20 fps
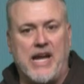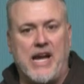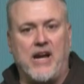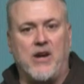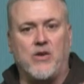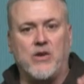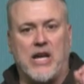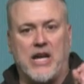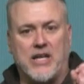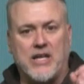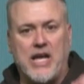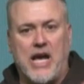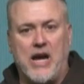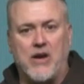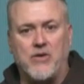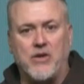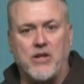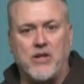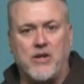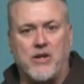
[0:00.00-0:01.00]
down. I
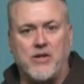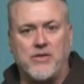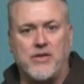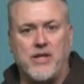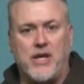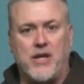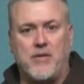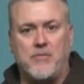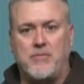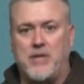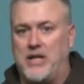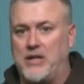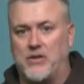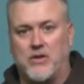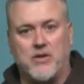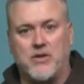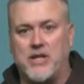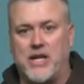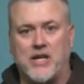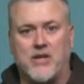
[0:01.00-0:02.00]
counted on them. I
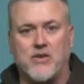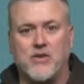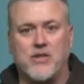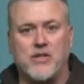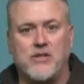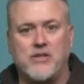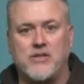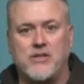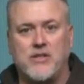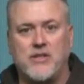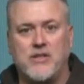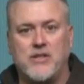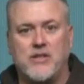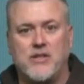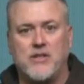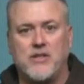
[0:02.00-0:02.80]
learned I couldn't.